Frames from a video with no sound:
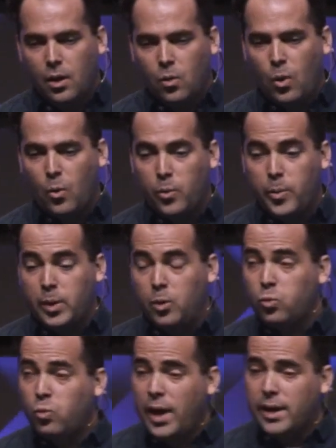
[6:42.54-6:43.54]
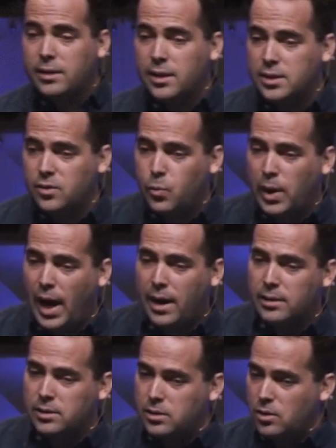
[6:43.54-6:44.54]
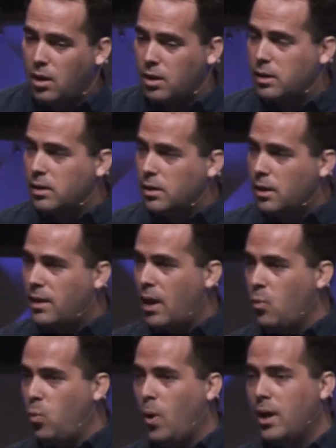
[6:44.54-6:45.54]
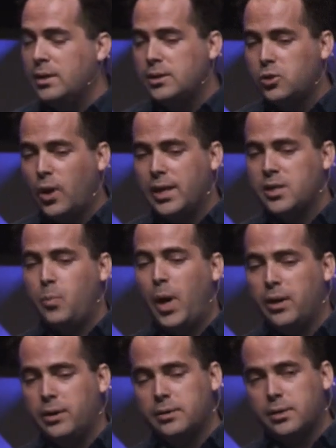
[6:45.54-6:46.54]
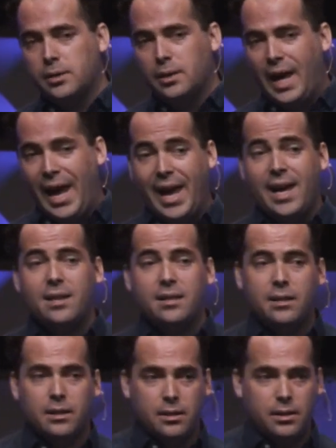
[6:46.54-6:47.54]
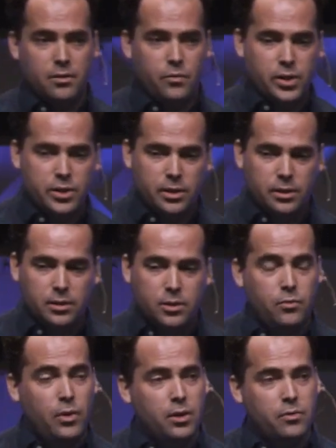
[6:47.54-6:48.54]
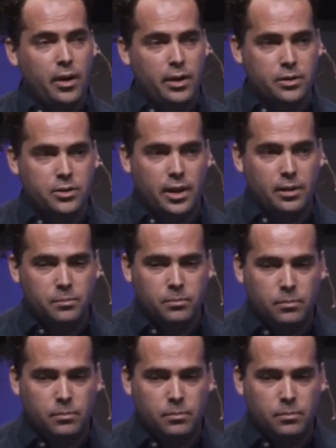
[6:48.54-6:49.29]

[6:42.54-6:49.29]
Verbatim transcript: What would be great is if we had a snark that was transparent and efficient to verify on-chain.